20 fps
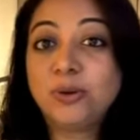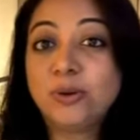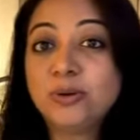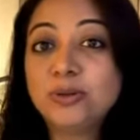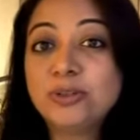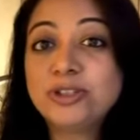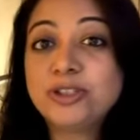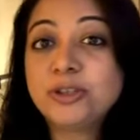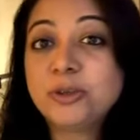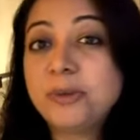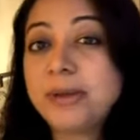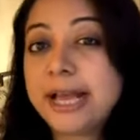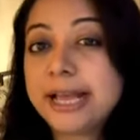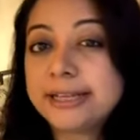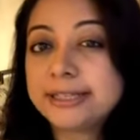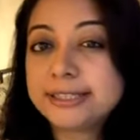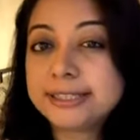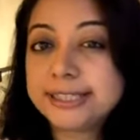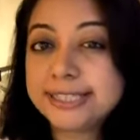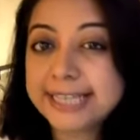also
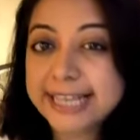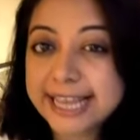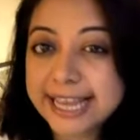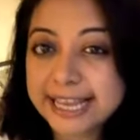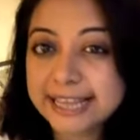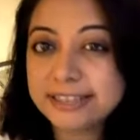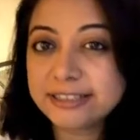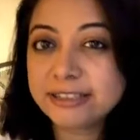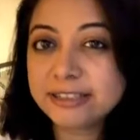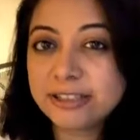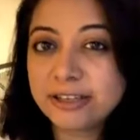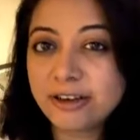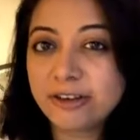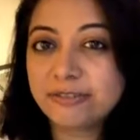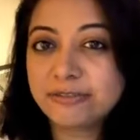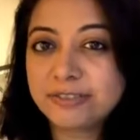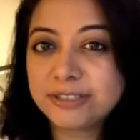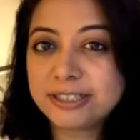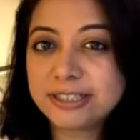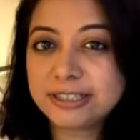at the end
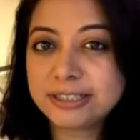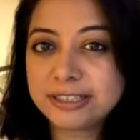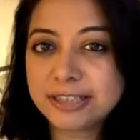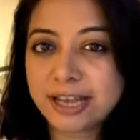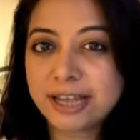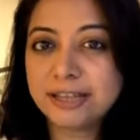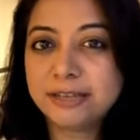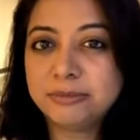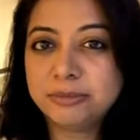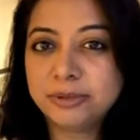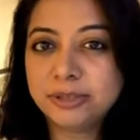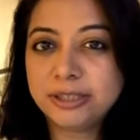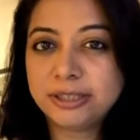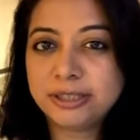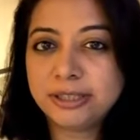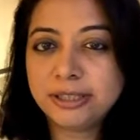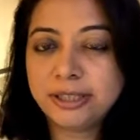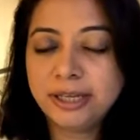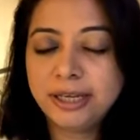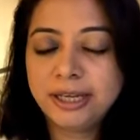of this entire
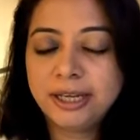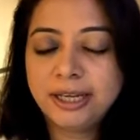bulletin,